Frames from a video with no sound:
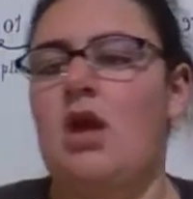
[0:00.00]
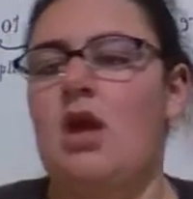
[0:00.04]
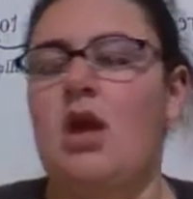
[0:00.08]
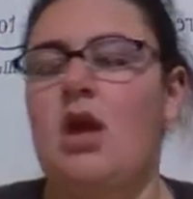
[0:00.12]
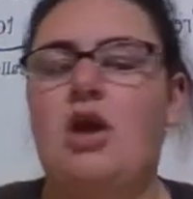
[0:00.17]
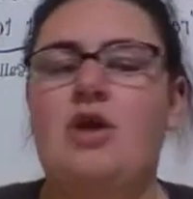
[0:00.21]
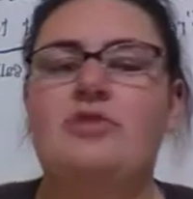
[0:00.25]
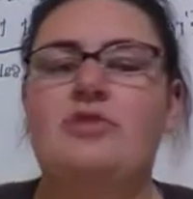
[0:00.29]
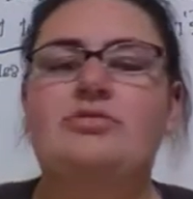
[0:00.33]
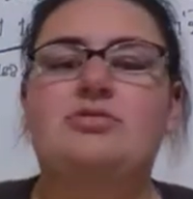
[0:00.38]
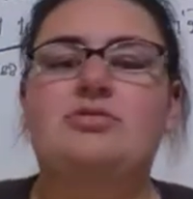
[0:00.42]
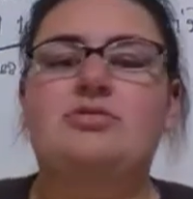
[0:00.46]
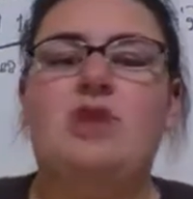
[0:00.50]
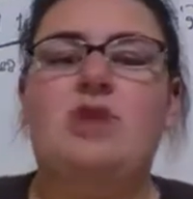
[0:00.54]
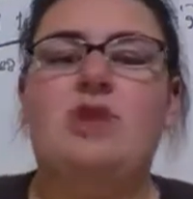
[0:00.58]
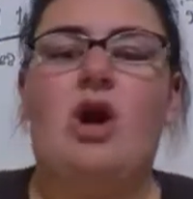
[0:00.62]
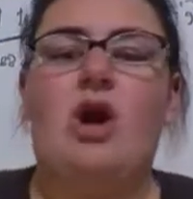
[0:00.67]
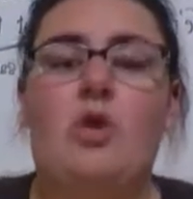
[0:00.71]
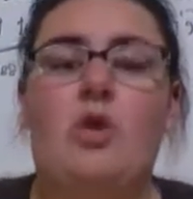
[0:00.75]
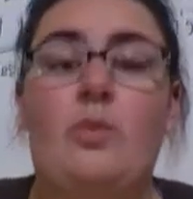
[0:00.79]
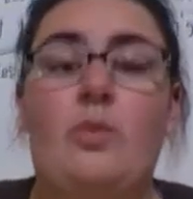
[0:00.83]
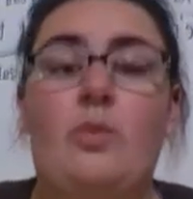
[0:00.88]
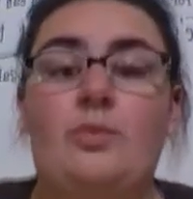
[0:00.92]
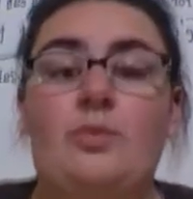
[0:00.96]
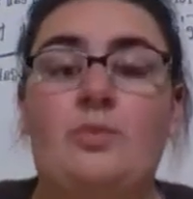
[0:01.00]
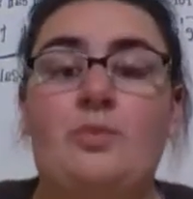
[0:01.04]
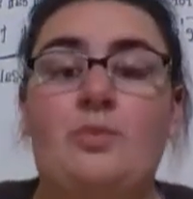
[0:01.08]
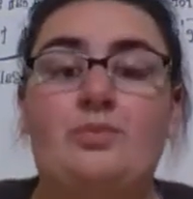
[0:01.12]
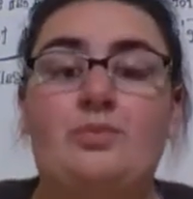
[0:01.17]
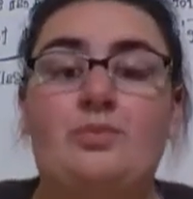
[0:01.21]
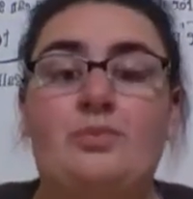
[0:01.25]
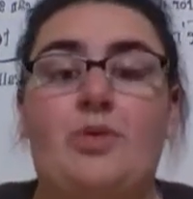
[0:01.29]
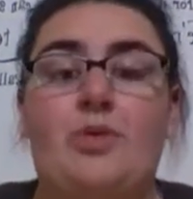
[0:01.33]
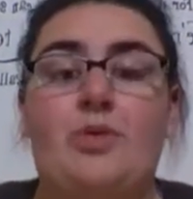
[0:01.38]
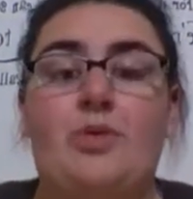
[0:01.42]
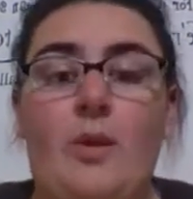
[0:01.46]
So,
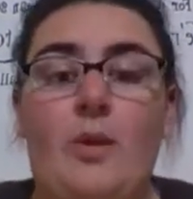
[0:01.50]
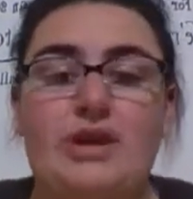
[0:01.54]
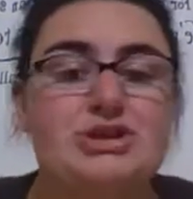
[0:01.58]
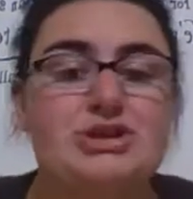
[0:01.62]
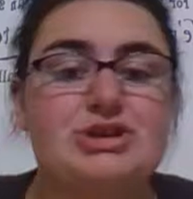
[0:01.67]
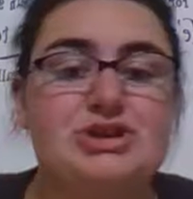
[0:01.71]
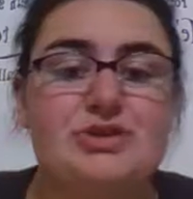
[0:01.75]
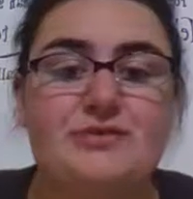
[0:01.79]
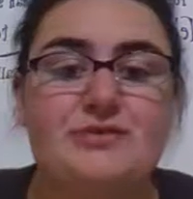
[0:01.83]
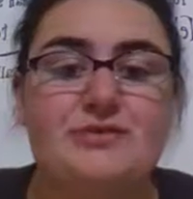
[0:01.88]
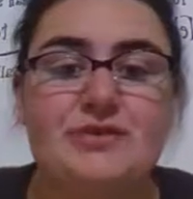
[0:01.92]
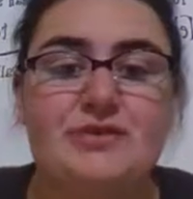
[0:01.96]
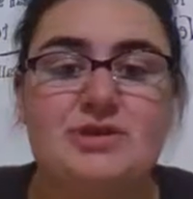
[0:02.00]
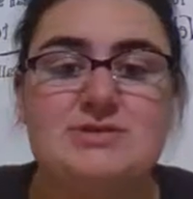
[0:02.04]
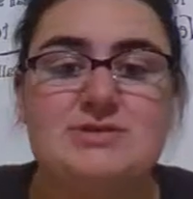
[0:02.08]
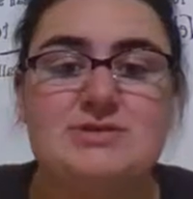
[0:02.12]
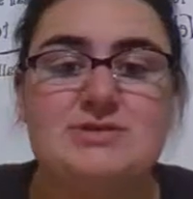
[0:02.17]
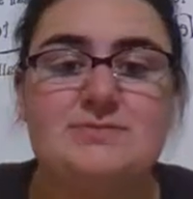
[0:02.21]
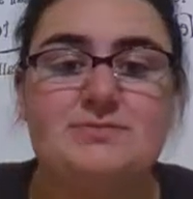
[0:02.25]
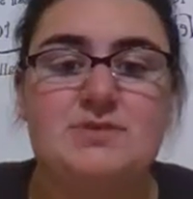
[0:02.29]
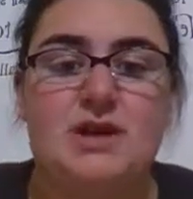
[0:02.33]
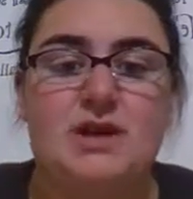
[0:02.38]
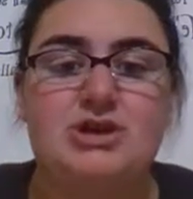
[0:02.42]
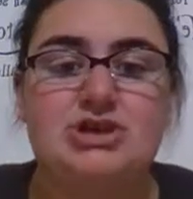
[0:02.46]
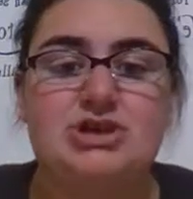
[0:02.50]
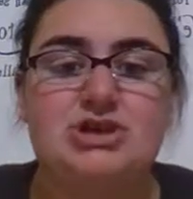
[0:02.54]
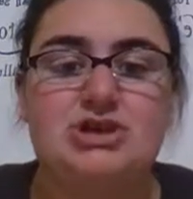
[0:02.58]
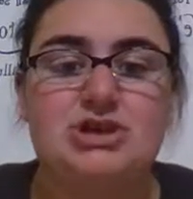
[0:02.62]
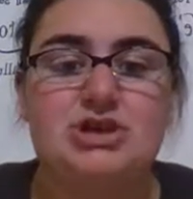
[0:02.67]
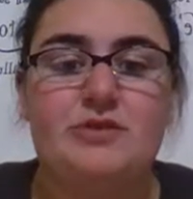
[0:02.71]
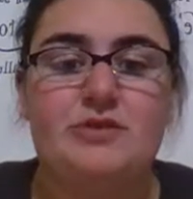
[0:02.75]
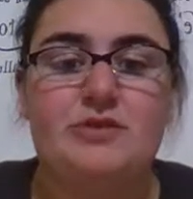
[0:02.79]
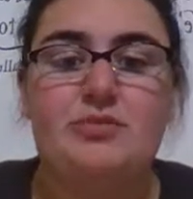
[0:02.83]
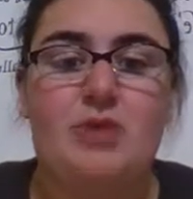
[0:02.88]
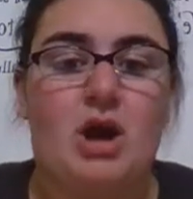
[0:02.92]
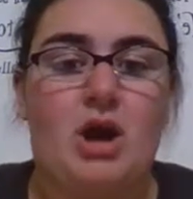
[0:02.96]
going into your first section
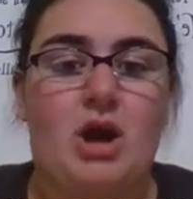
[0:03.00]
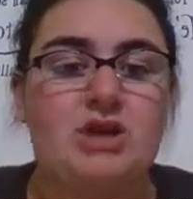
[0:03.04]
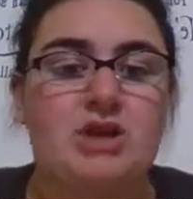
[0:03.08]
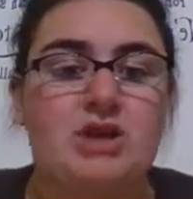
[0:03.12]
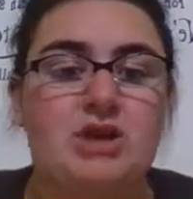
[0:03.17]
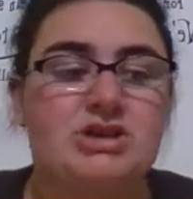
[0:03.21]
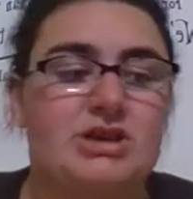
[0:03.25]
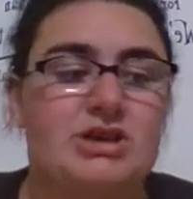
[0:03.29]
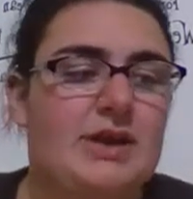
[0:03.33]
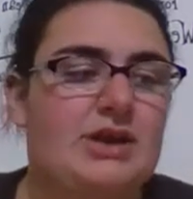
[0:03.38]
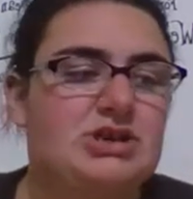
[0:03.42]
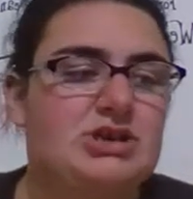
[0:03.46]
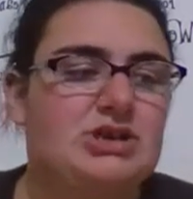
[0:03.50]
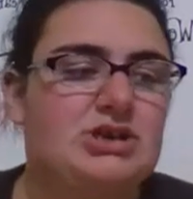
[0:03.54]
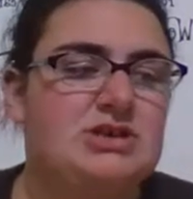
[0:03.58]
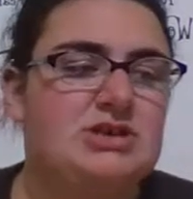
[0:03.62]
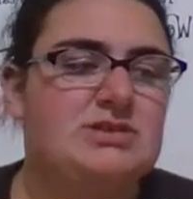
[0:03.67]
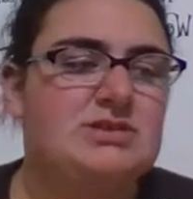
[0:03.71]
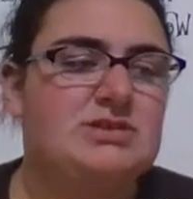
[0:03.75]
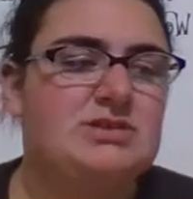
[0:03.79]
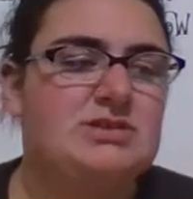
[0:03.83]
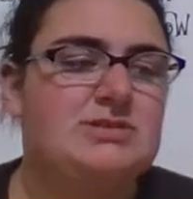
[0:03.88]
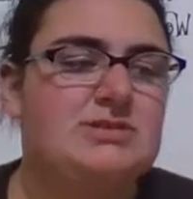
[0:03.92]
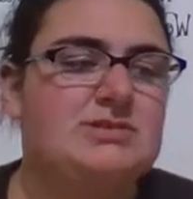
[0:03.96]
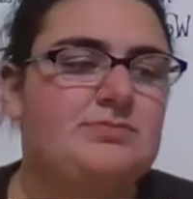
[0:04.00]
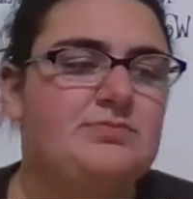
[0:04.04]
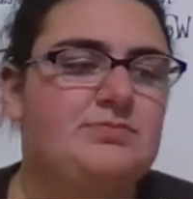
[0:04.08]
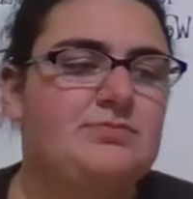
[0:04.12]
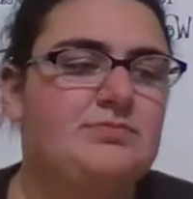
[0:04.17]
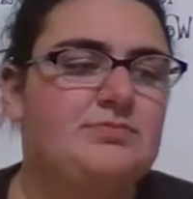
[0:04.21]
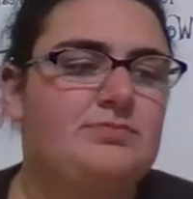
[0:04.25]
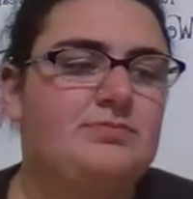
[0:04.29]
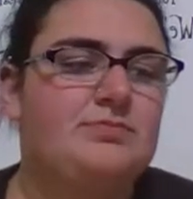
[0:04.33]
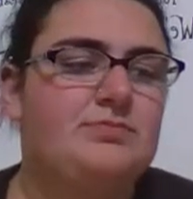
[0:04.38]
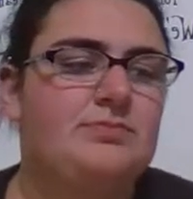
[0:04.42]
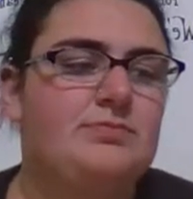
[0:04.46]
of project pages,
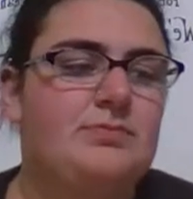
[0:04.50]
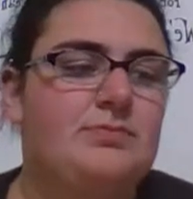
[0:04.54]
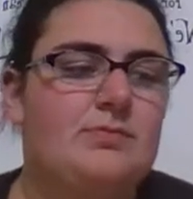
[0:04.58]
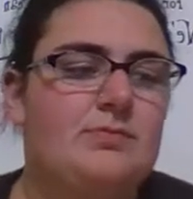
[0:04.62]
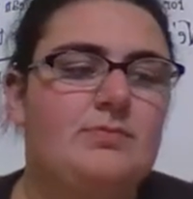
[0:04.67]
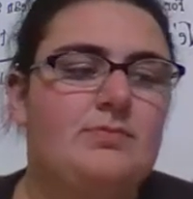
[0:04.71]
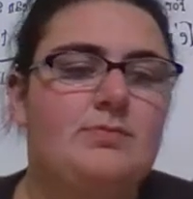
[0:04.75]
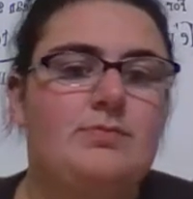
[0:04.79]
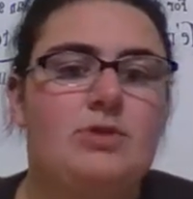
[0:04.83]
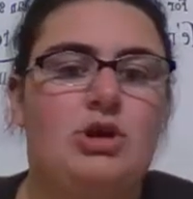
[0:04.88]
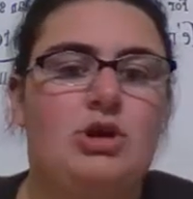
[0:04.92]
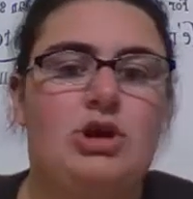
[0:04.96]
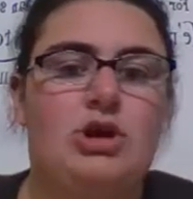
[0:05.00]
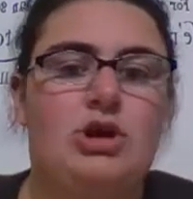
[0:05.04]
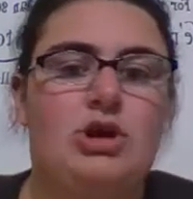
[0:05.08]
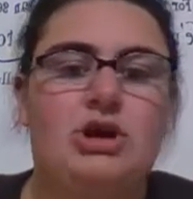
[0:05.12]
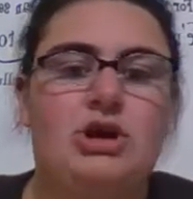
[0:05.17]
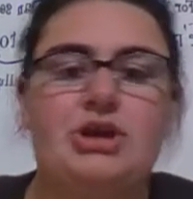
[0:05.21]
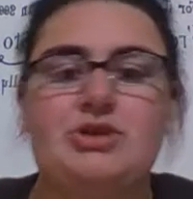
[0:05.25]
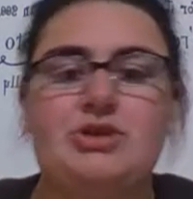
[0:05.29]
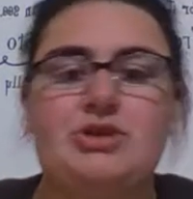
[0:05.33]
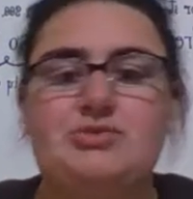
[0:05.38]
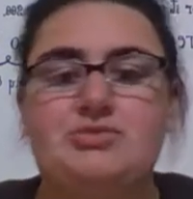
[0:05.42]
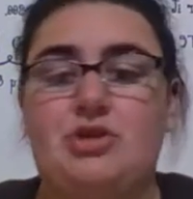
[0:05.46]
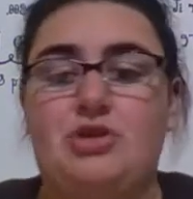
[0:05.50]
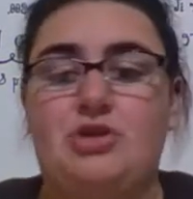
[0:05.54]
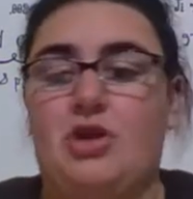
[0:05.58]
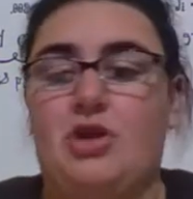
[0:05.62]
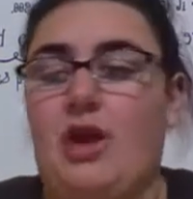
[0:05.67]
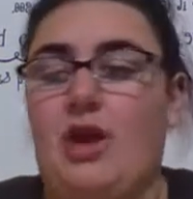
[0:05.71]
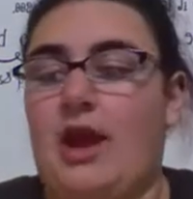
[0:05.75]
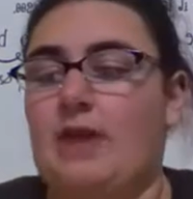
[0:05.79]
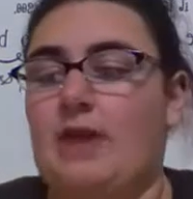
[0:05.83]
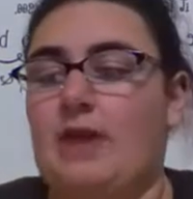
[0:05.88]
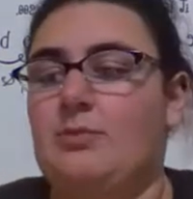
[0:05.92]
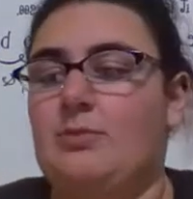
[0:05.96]
you're going to use your
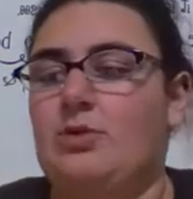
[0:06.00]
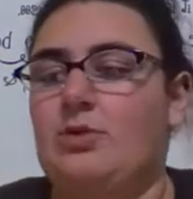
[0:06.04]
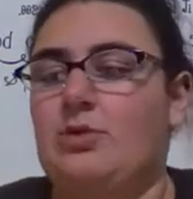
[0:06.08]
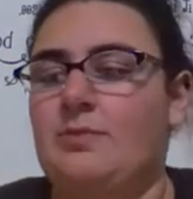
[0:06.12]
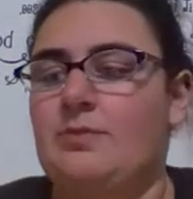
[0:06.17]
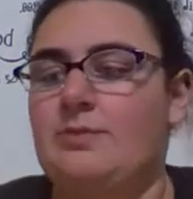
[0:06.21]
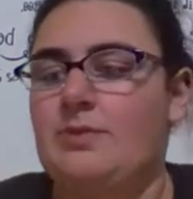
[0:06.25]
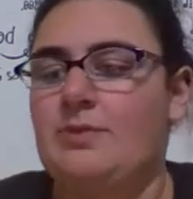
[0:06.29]
animal.